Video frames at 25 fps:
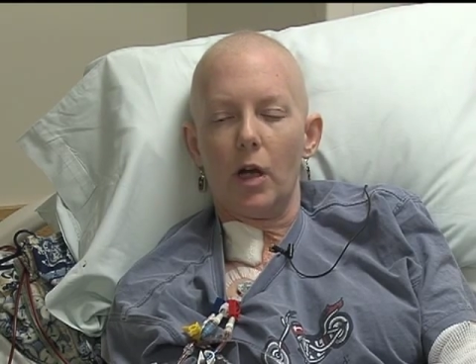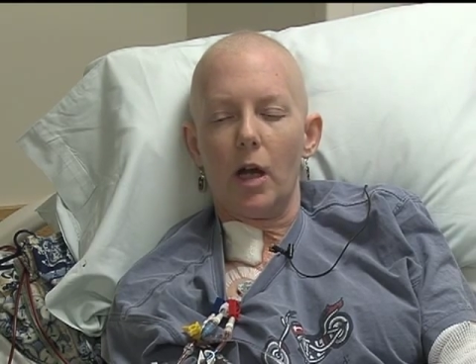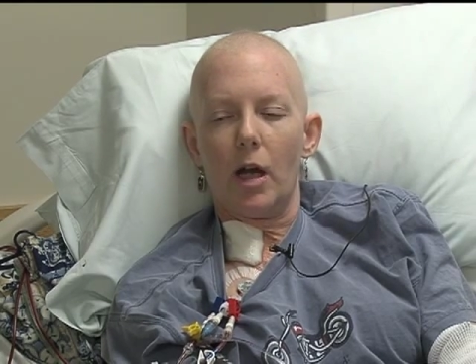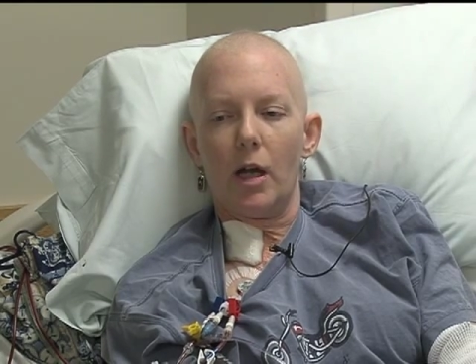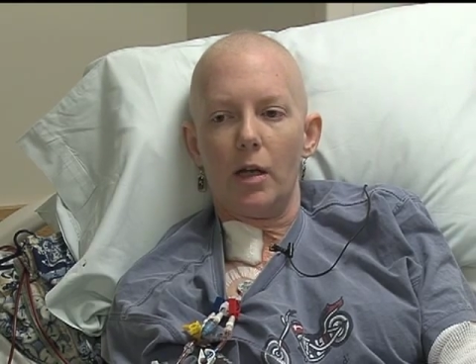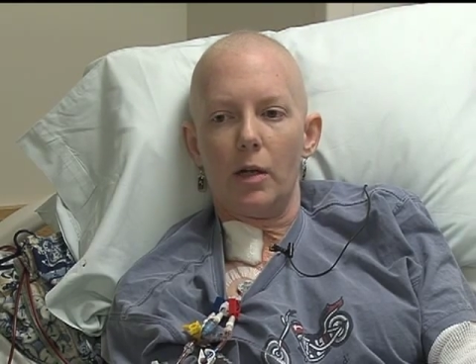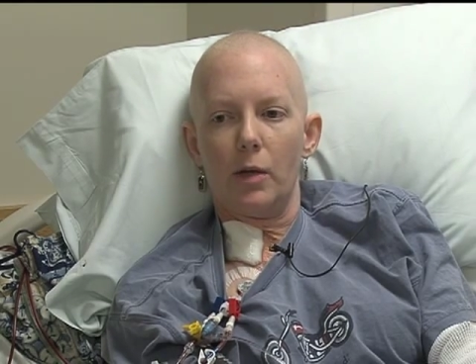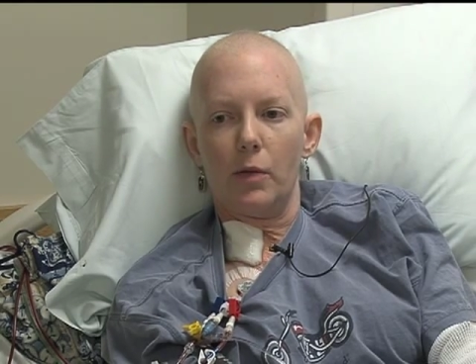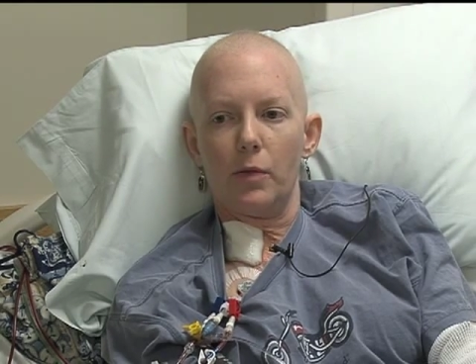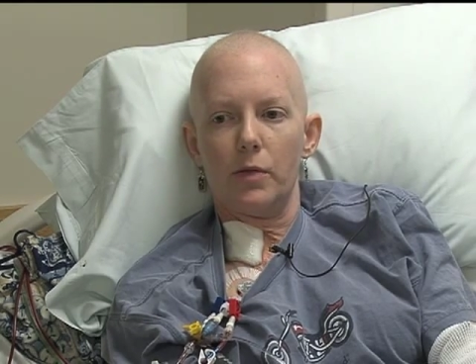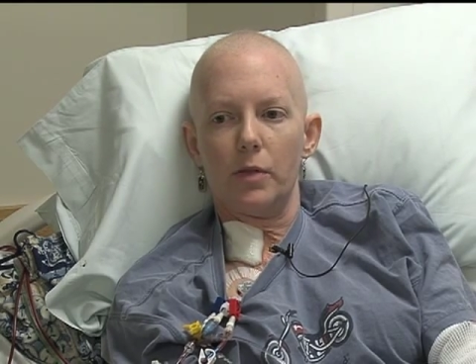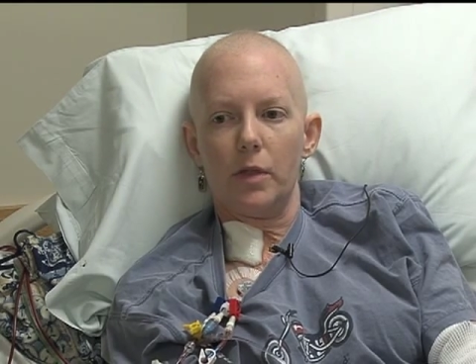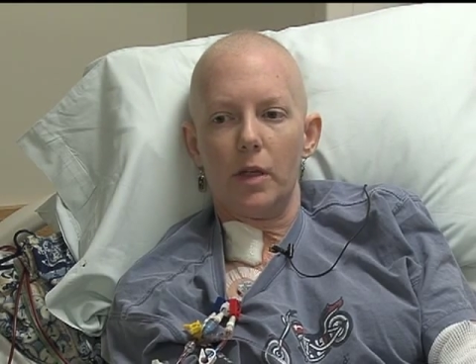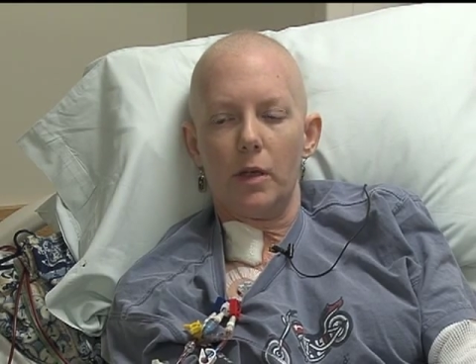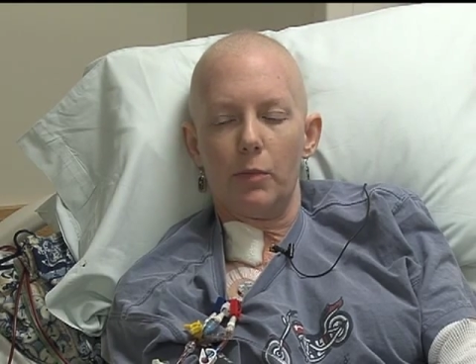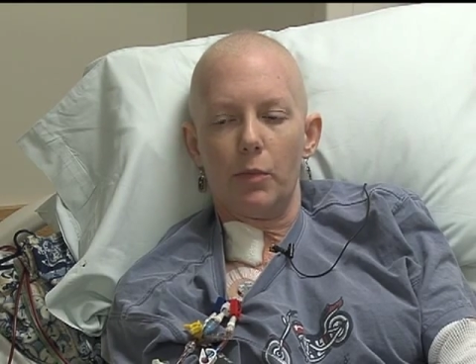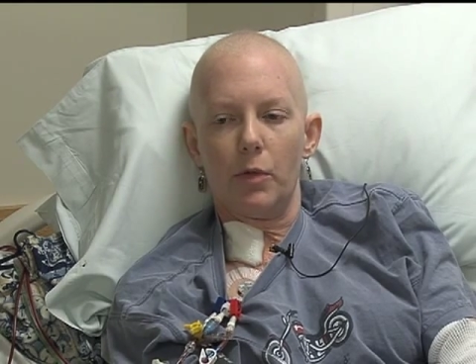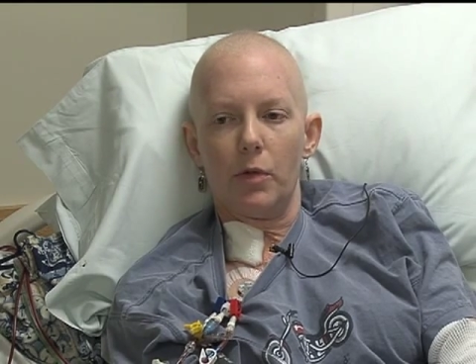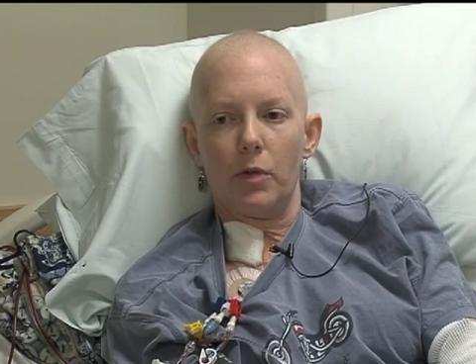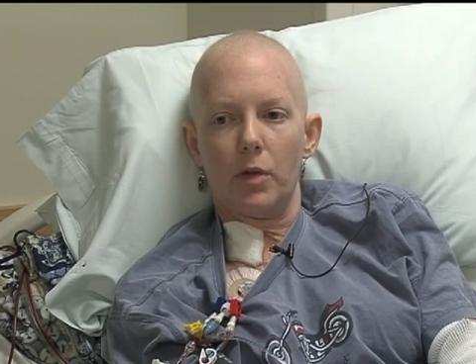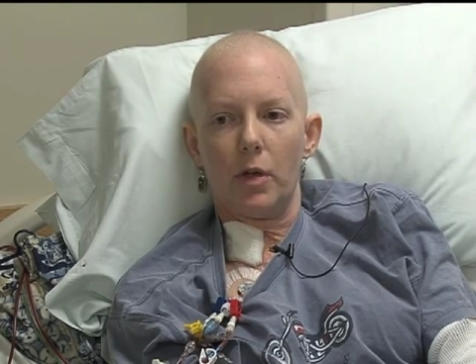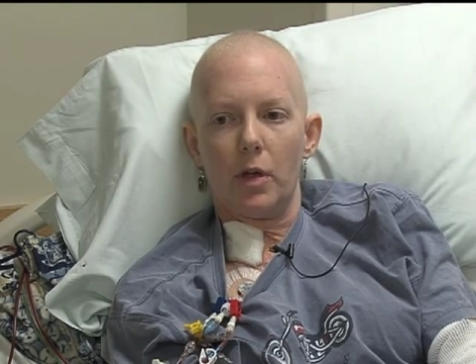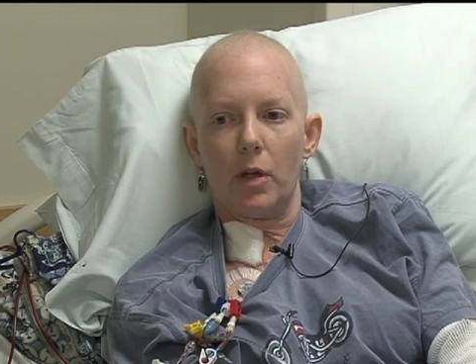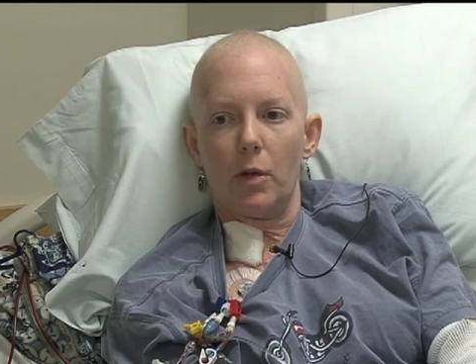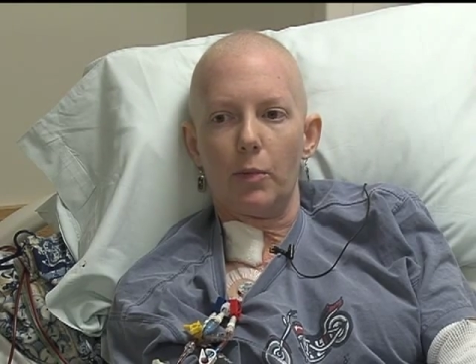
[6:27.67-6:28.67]
high dose
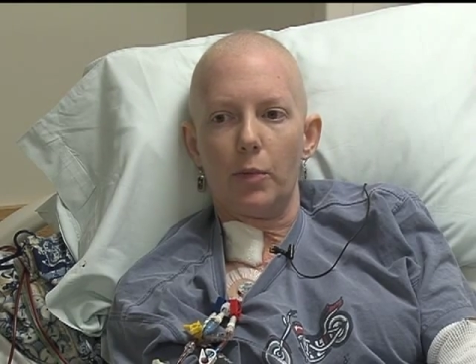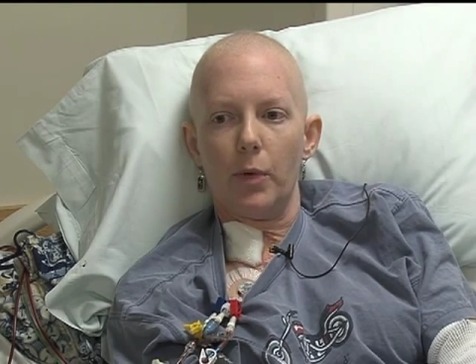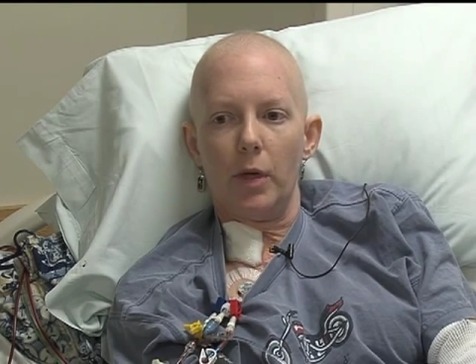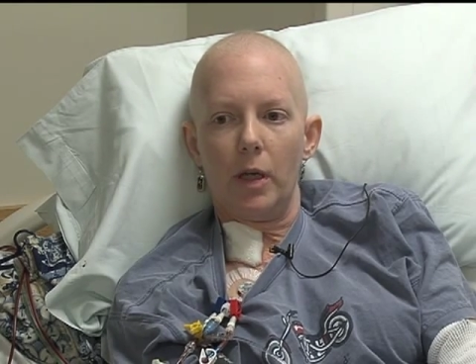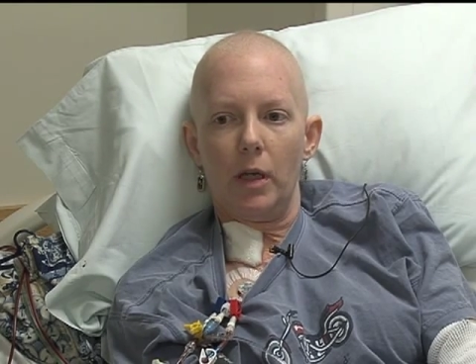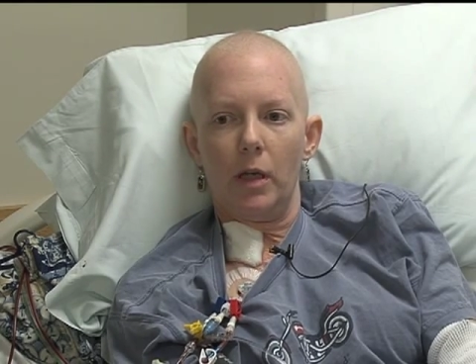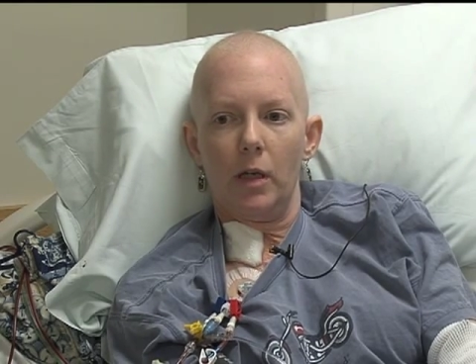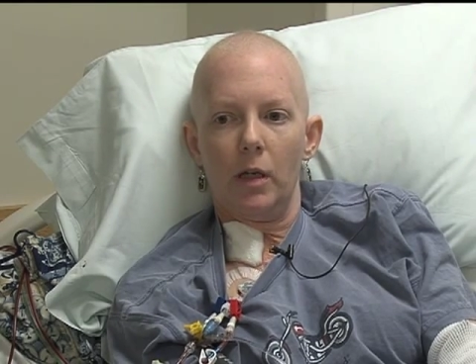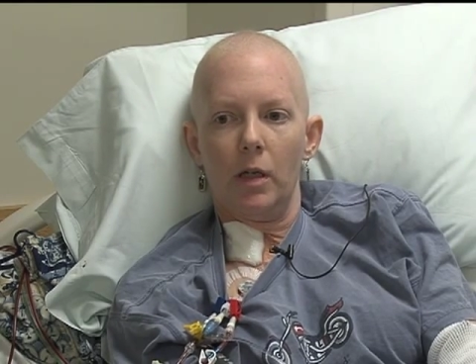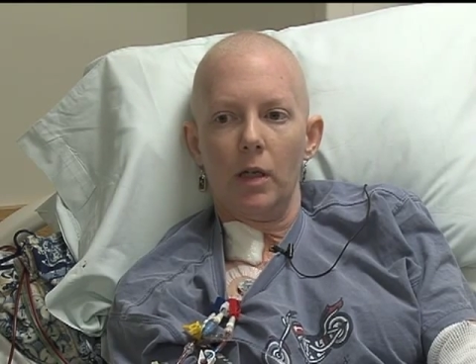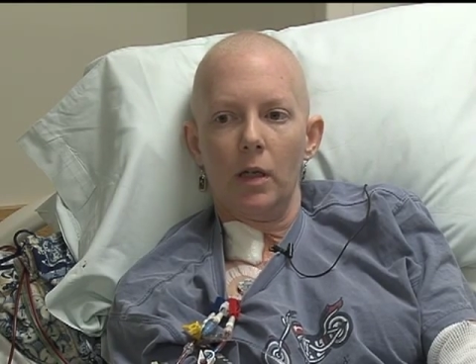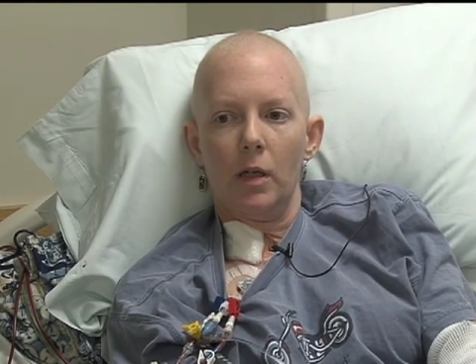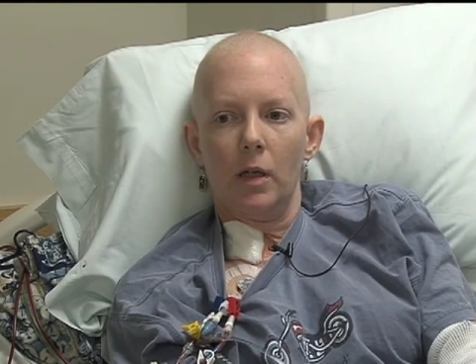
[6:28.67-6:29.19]
chemotherapy.